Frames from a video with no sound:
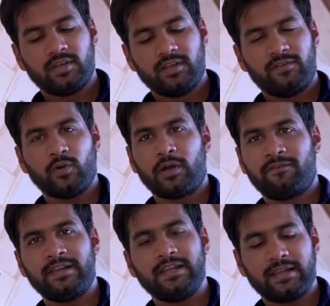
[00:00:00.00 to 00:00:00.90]
if you are
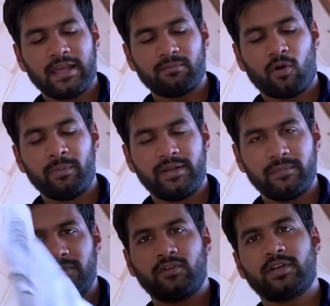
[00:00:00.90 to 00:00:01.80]
feeling like
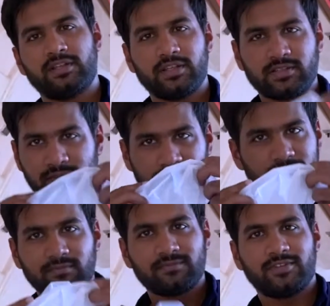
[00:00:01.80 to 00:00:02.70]
vomiting, you can just
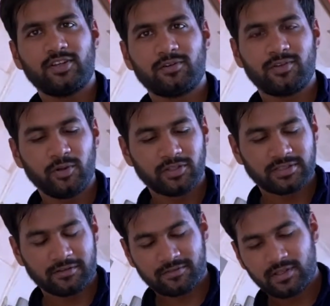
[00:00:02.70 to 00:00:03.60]
do your
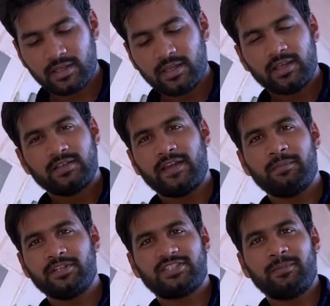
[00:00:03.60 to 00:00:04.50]
stuff.
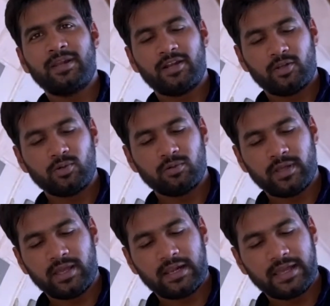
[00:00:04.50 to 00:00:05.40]
Very much similar to
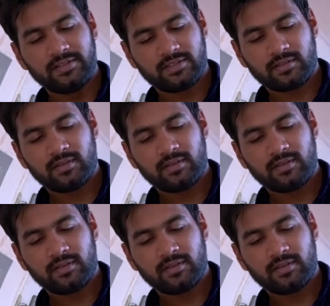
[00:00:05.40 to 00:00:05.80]
airlines.